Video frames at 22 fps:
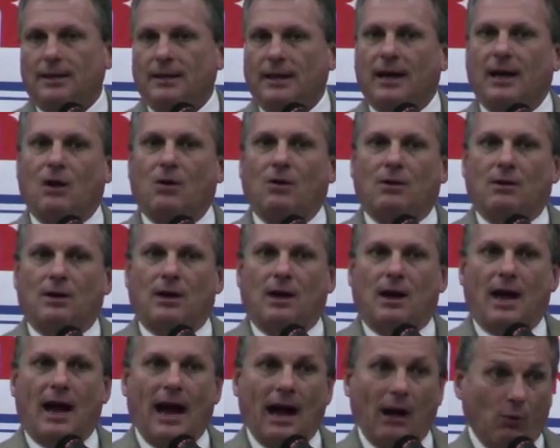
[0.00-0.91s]
Now,
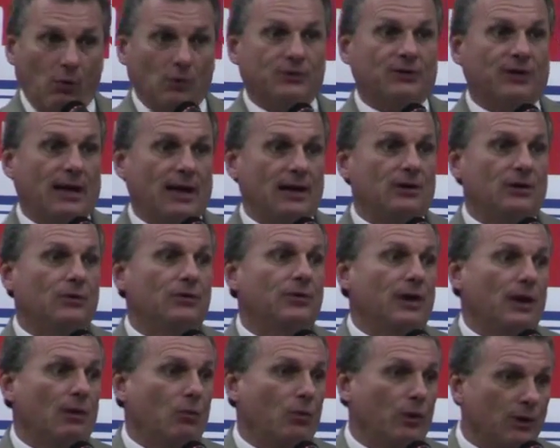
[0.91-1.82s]
I will tell you
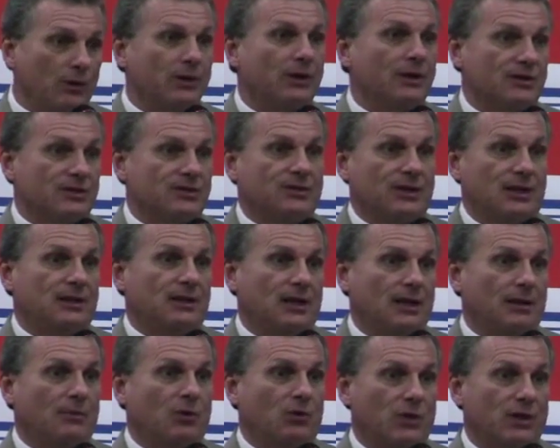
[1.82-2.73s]
that we're going to
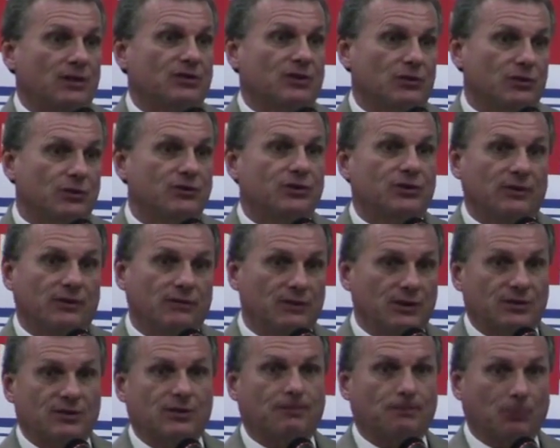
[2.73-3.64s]
send him a resolution
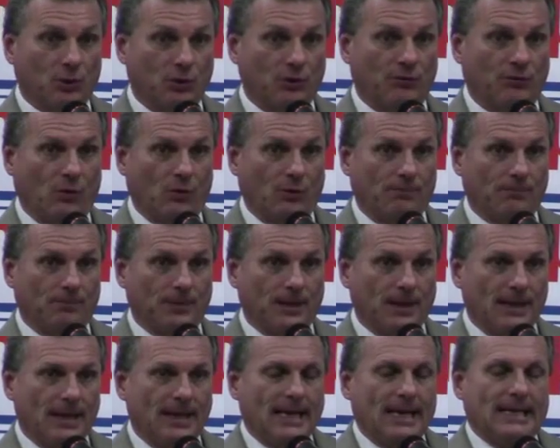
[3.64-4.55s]
of disapproval.
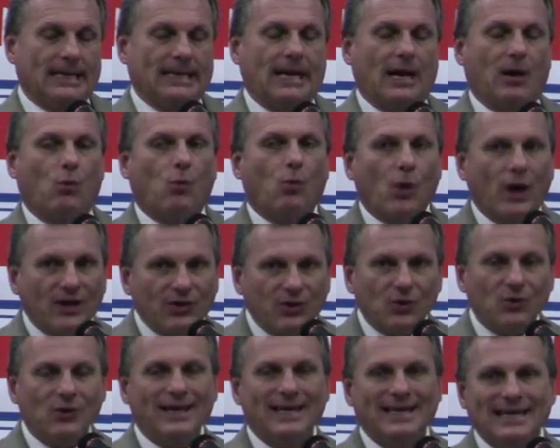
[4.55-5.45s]
Now,
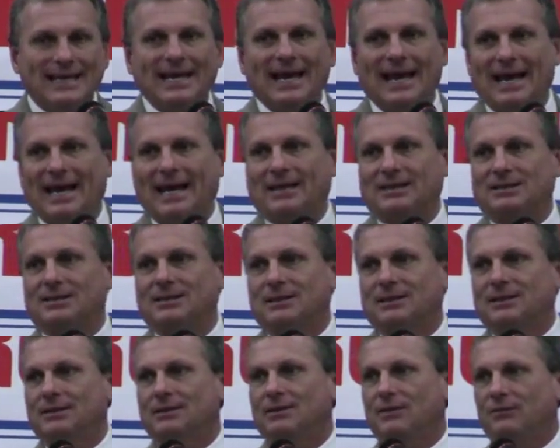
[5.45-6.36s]
whether he
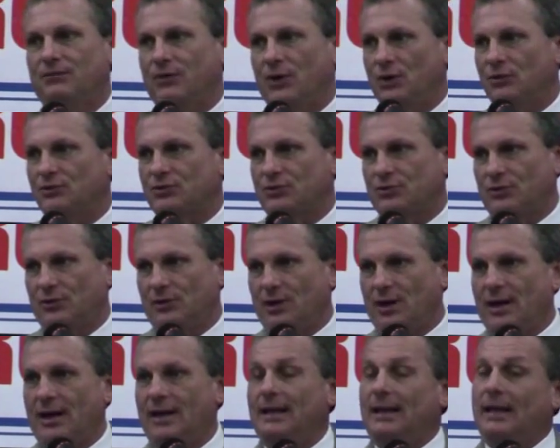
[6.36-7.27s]
has the votes or
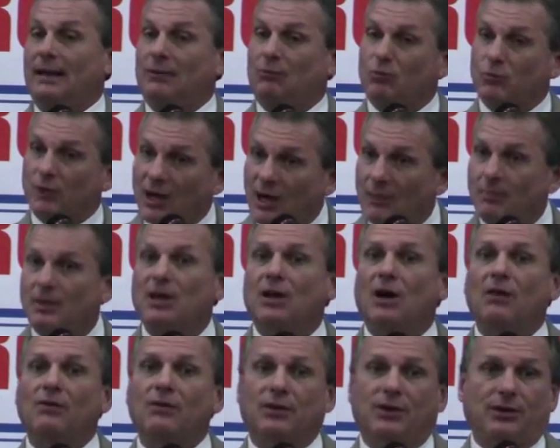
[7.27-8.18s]
not, and
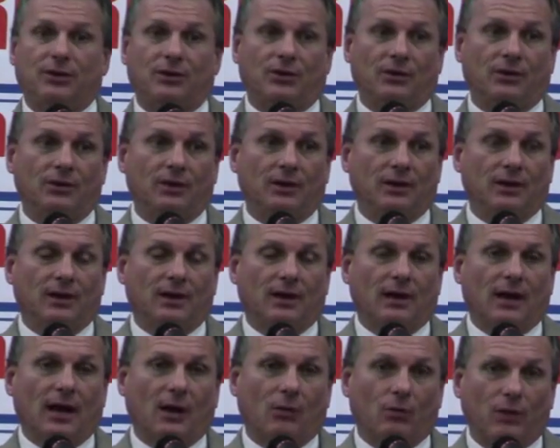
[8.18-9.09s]
coming over here,
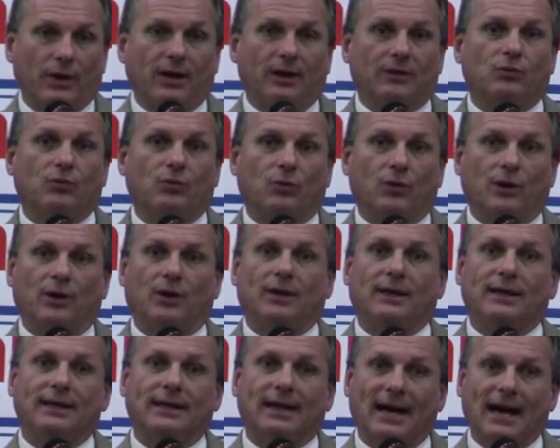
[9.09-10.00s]
I read
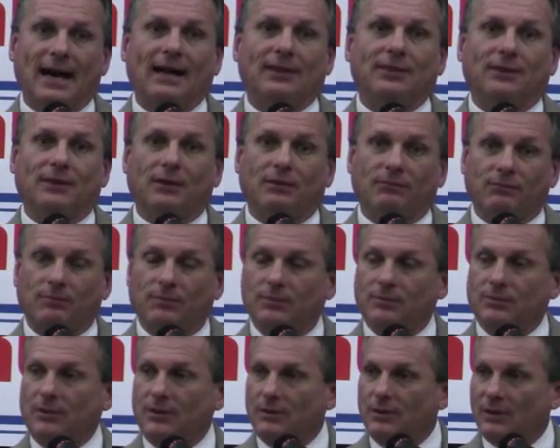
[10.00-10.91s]
where he got the,
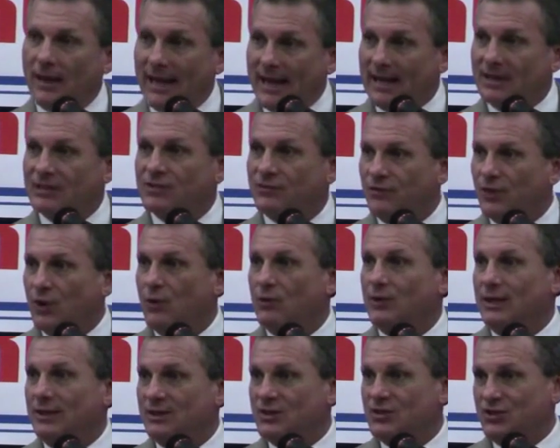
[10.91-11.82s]
the last
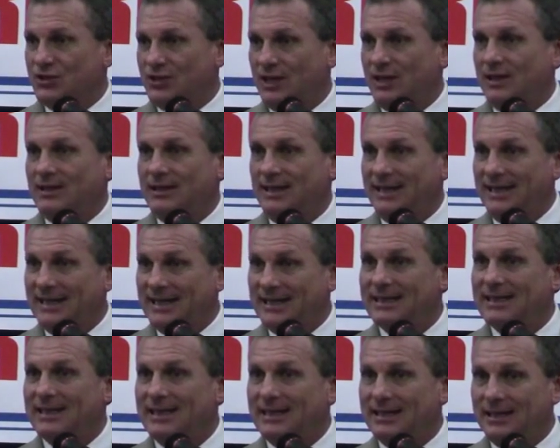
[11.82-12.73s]
vote in the Senate that
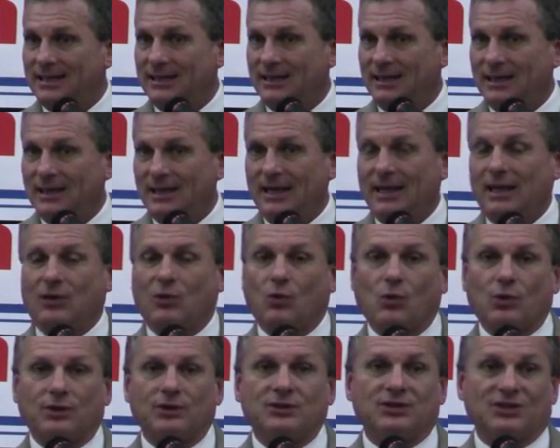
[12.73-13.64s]
he needed in
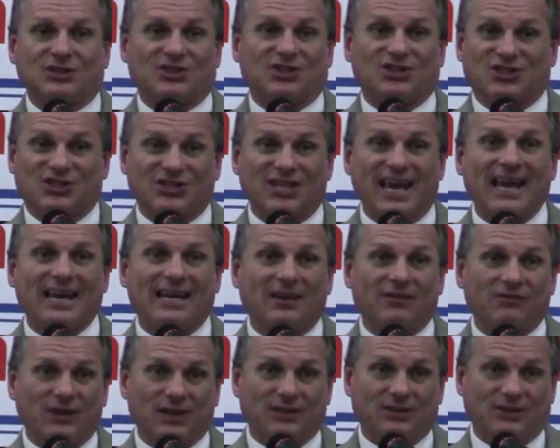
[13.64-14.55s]
order to
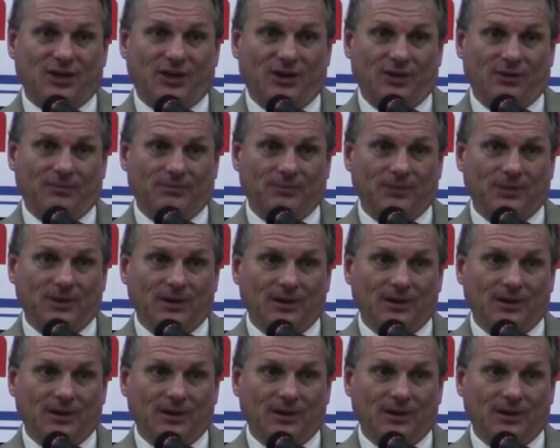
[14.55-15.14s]
sustain a veto.